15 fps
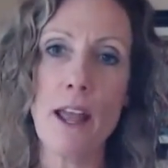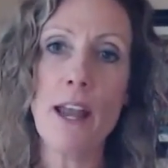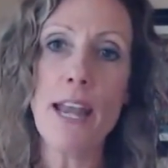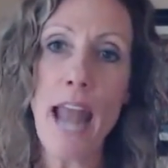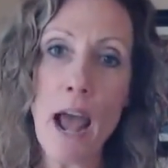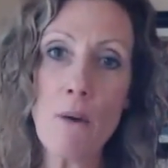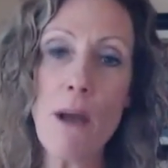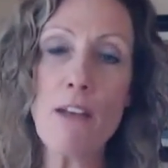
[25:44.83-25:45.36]

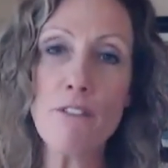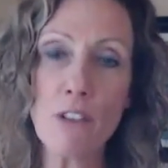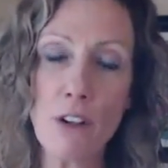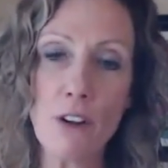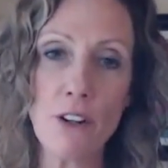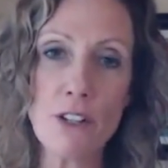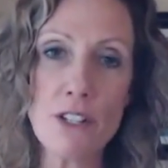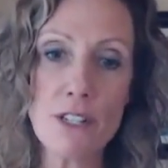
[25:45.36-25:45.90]
Now I've
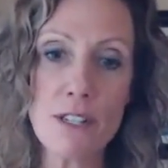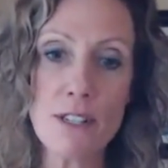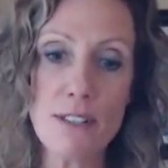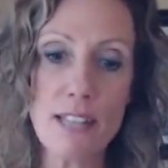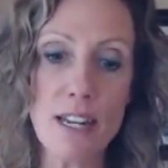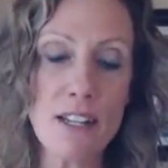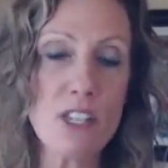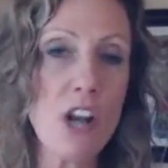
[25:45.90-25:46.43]
learned
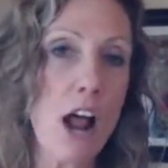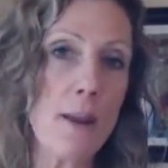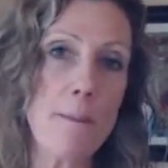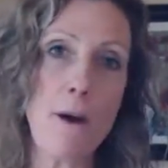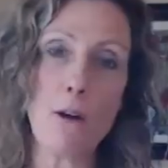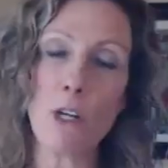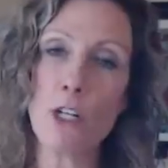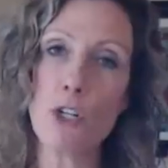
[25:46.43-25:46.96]
that it's not
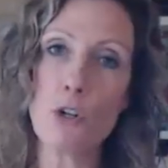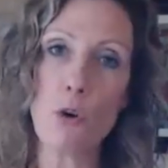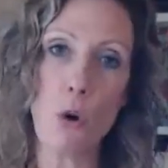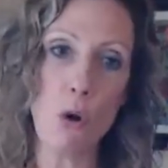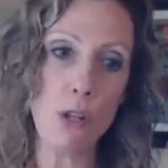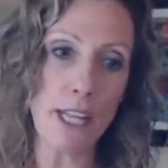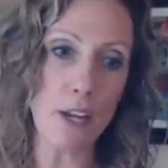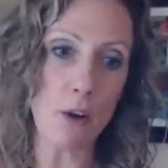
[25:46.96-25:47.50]
about
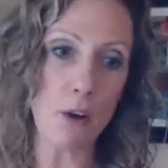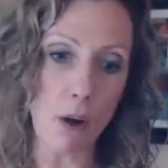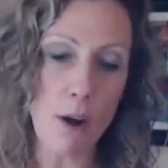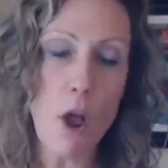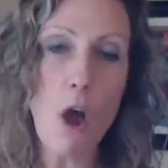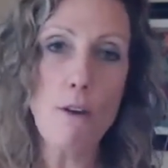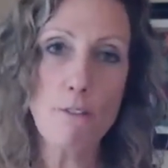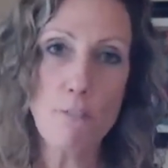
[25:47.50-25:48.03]
controlling
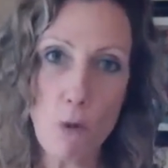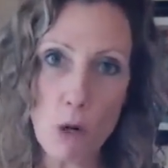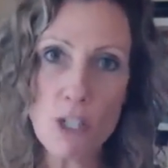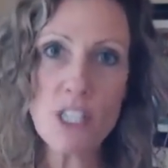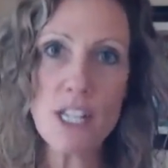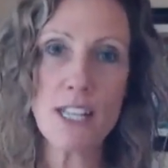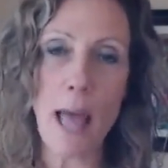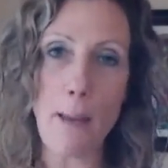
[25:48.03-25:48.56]
or
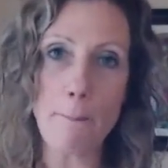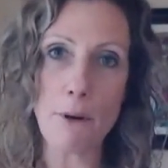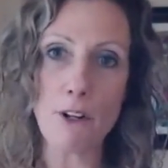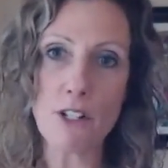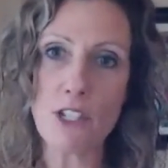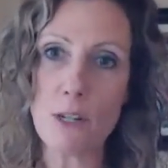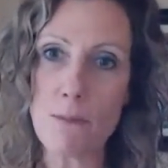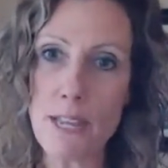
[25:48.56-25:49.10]
forcing that
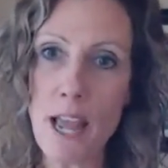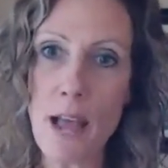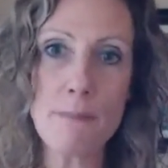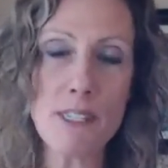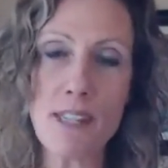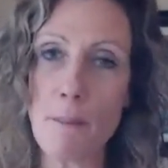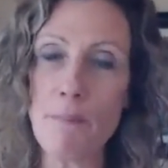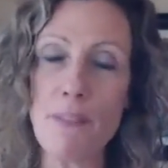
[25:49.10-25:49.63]
person to become
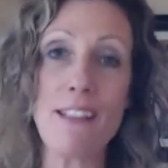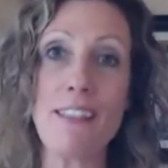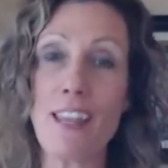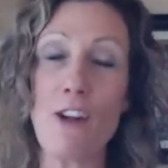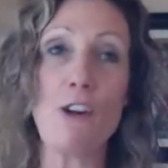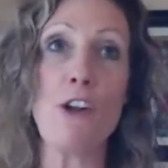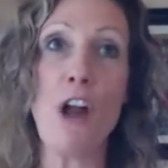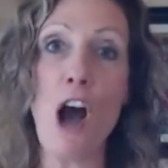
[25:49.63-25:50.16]
something
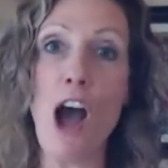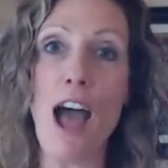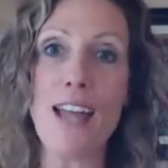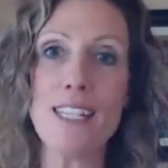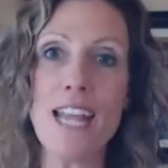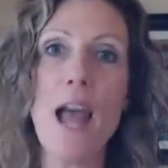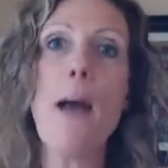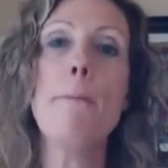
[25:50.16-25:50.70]
they're
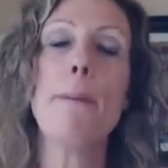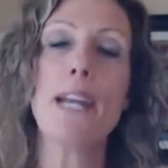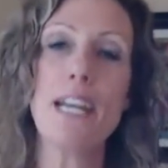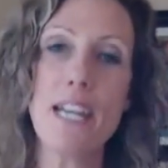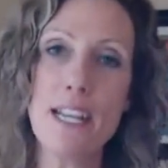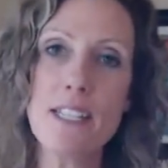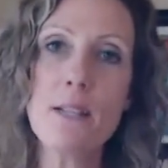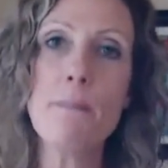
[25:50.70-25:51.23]
not, but
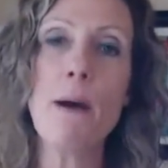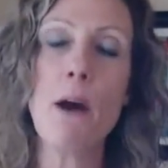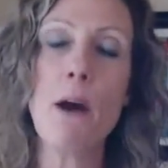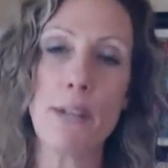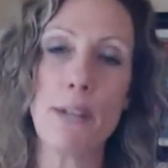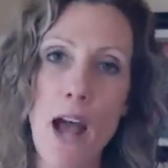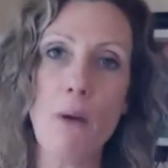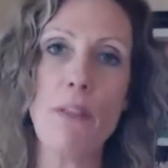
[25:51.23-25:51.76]
it is about
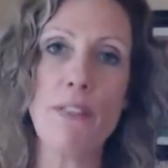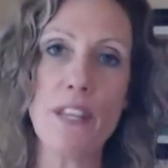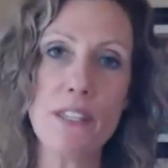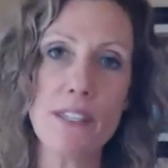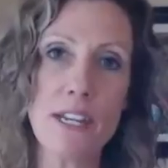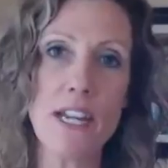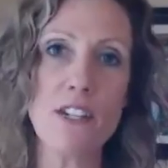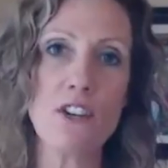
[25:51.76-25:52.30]
now at this
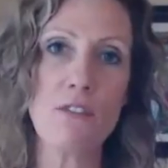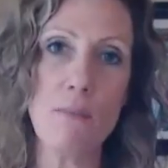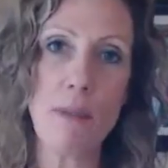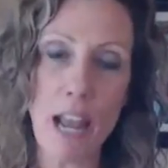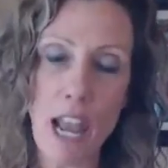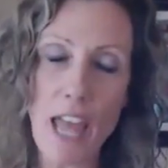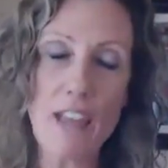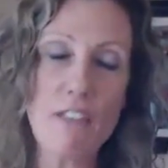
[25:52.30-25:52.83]
stage of
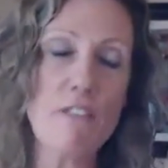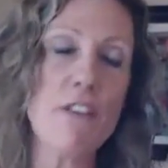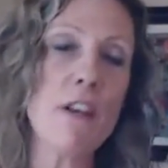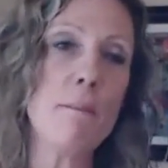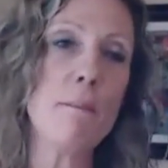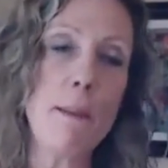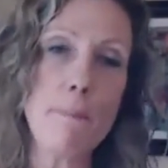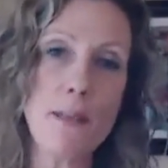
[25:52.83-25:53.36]
my life and in
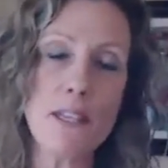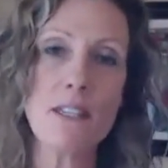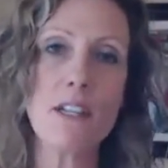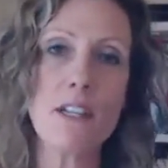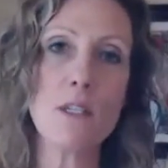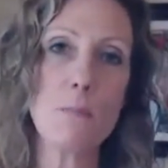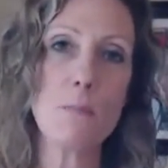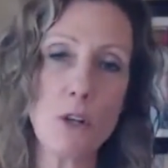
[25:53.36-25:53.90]
my
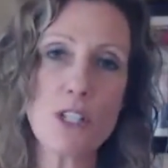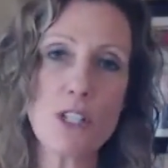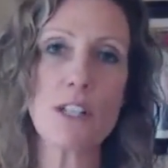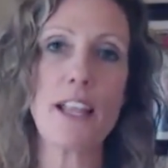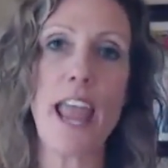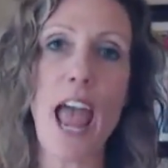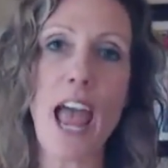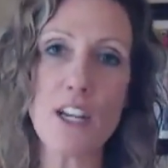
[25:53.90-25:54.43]
business,
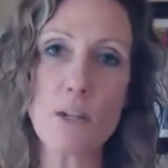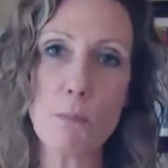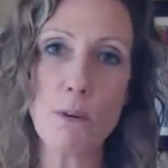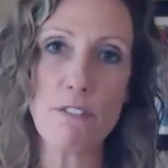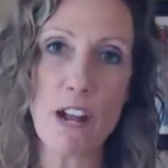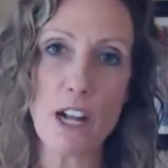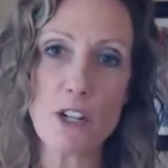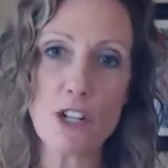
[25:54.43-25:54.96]
personally and
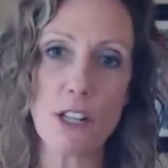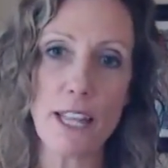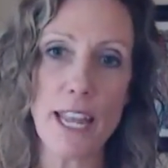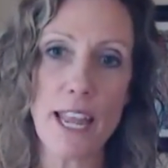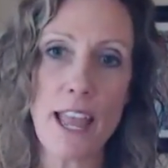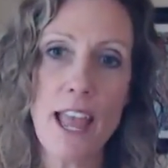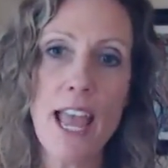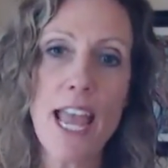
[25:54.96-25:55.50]

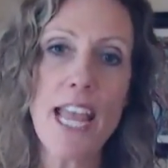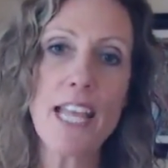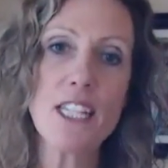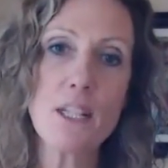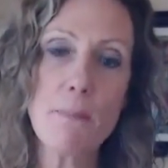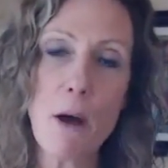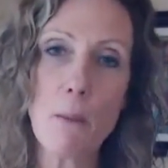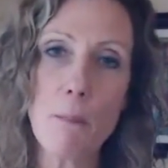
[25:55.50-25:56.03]
professionally, it's
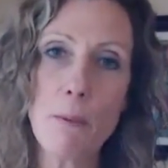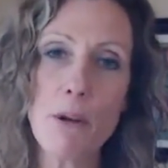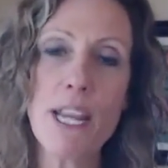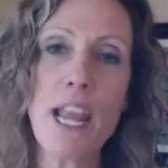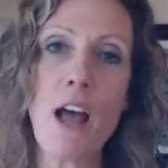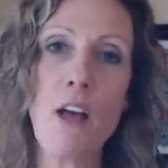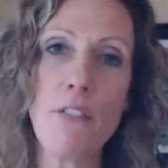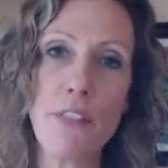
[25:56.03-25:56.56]
about
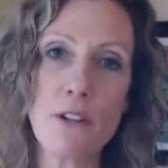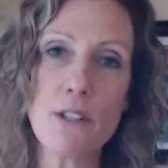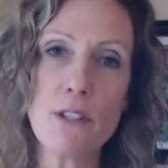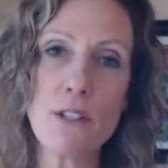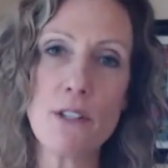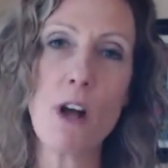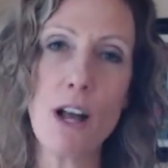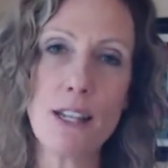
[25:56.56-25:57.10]
putting out there
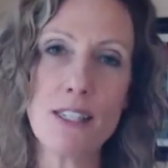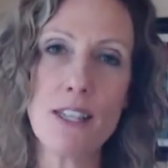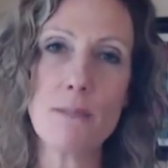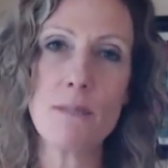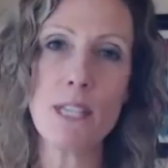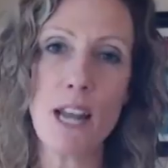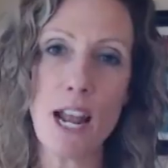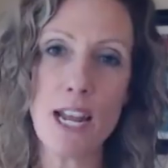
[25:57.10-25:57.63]
some
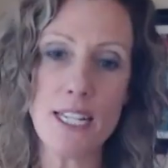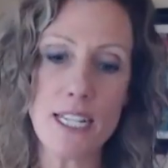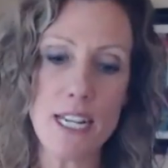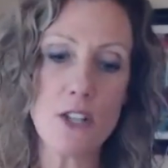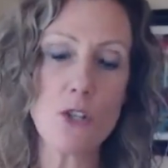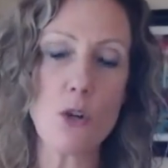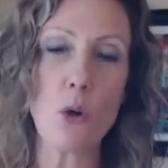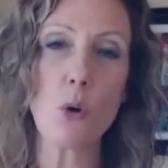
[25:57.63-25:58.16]
concepts and
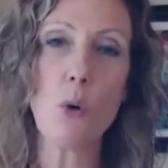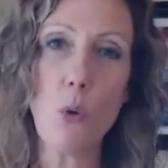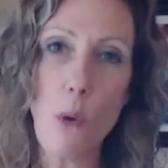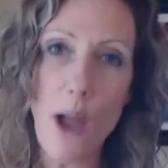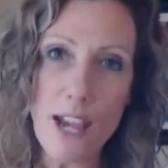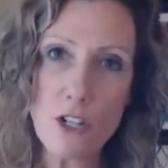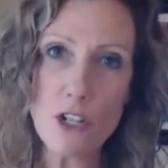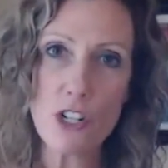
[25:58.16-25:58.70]
ideas or
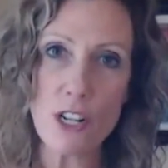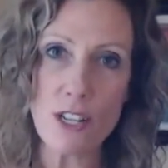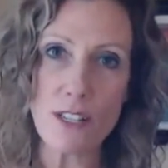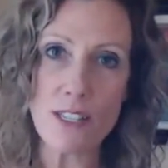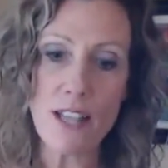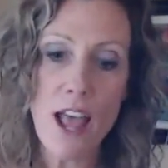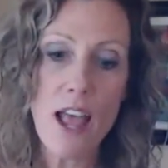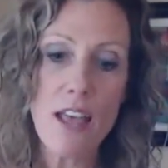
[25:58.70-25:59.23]

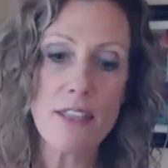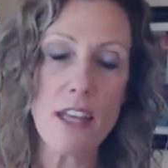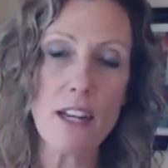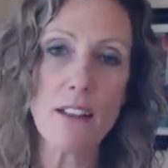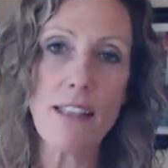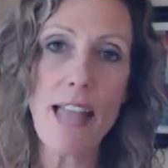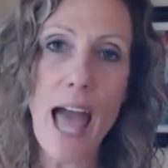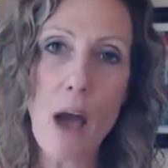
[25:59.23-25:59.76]
questions that
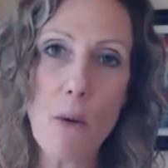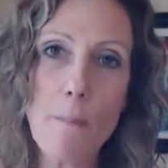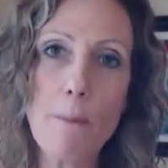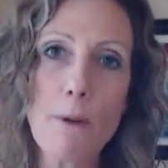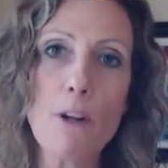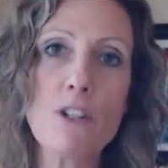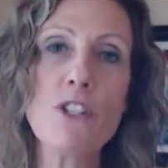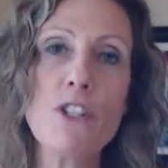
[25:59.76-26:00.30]
allow a
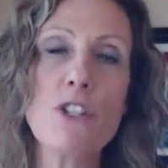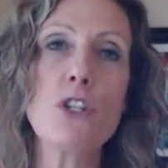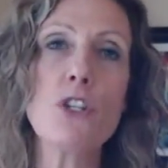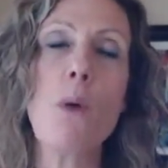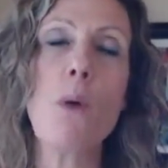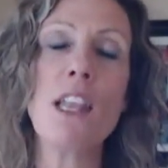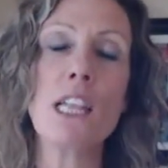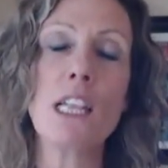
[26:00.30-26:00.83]
person
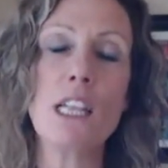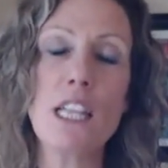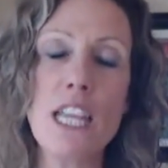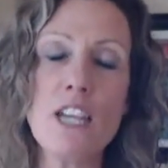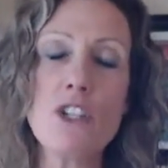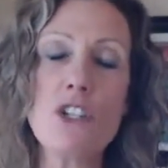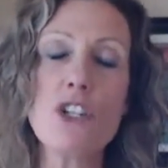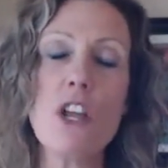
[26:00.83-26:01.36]
to
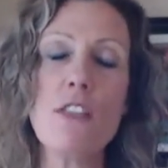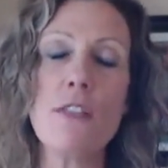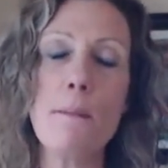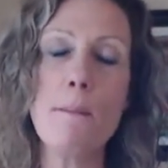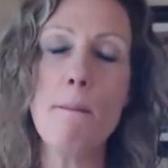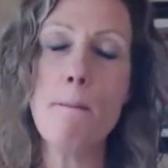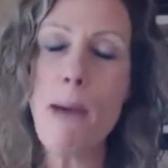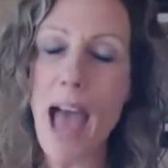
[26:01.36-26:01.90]
unleash the
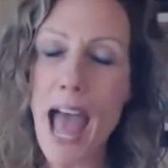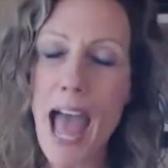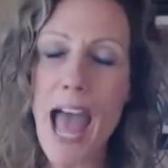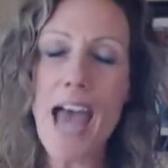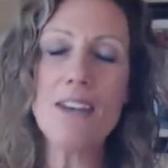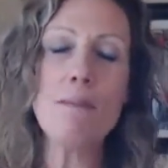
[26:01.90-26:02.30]
mad